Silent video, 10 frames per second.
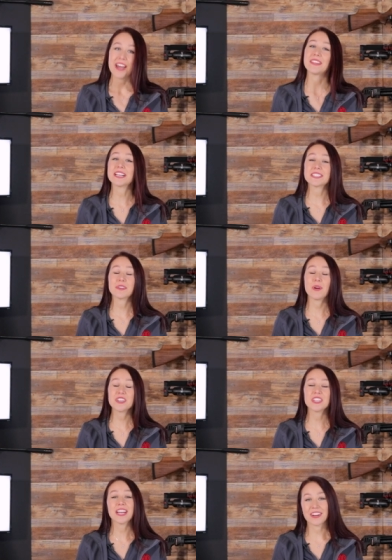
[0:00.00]
Thanks for
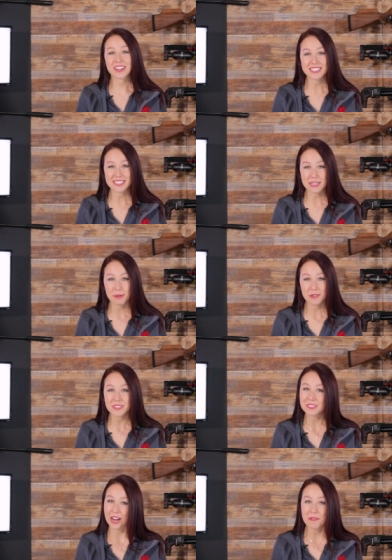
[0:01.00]
watching Airguns
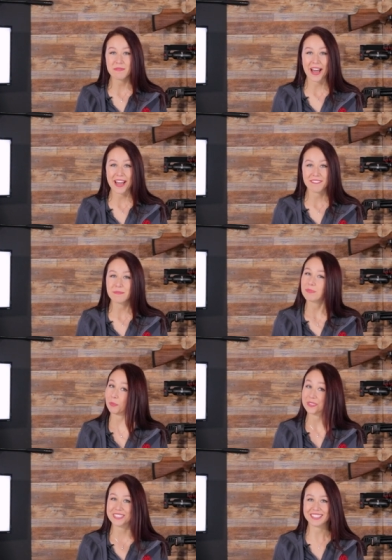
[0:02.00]
Depot's Top 5.
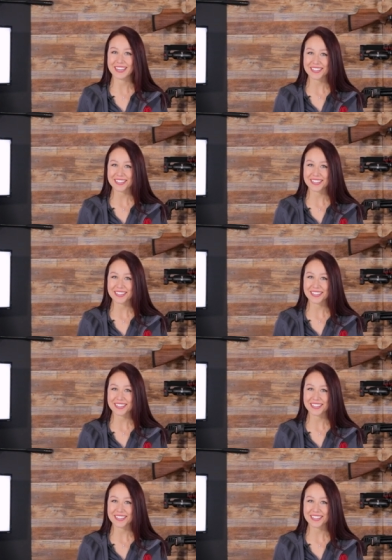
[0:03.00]
We'll see you